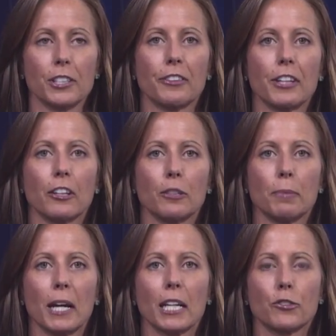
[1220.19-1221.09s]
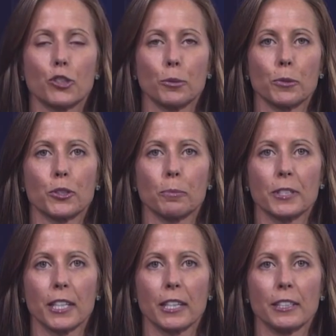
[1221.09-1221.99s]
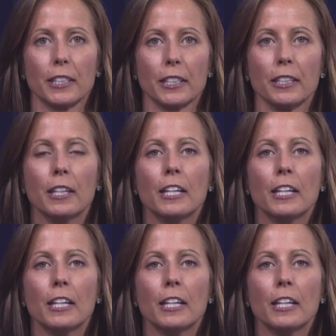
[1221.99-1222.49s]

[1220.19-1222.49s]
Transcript: And I think on the back of Superstorm Sandy,